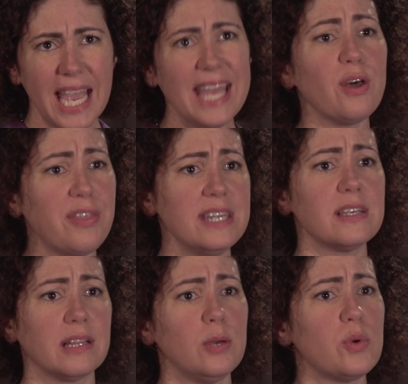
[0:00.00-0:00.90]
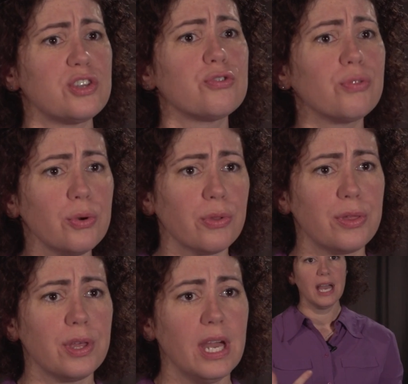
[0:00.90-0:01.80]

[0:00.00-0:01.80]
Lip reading: and authentically with truth.